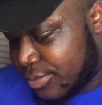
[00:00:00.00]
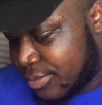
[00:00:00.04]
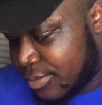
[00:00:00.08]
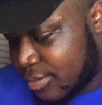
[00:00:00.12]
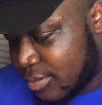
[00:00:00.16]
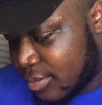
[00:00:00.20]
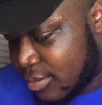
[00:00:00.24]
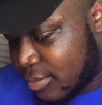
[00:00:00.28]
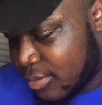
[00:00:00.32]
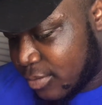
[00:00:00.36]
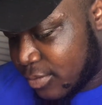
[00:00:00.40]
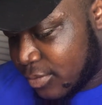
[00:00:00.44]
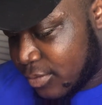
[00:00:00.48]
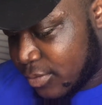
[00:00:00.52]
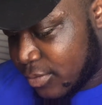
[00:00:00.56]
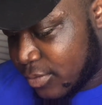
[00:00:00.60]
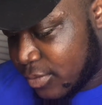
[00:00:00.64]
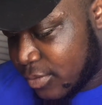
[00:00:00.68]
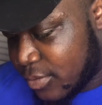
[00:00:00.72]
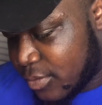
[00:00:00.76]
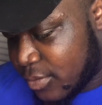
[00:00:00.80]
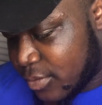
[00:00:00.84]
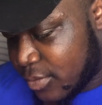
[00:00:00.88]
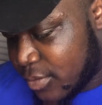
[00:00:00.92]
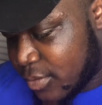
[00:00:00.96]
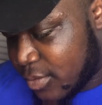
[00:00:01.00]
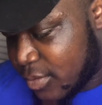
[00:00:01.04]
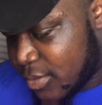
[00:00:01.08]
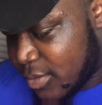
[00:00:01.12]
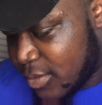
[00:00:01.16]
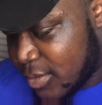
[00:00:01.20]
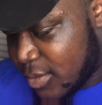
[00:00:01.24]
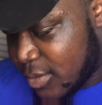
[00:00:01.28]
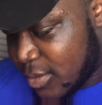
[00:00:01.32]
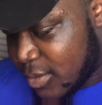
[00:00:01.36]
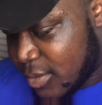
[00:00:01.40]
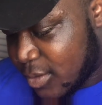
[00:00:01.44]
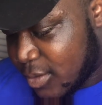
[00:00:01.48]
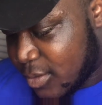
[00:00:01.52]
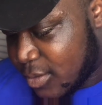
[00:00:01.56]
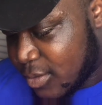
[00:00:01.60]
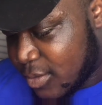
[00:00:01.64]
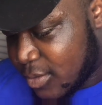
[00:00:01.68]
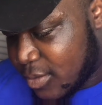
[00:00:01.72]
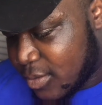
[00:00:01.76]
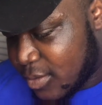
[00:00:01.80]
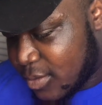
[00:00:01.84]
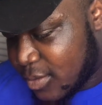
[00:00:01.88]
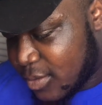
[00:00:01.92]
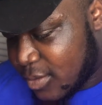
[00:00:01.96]

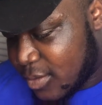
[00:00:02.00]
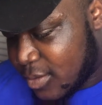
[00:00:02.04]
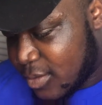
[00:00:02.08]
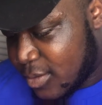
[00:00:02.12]
(no one is talking)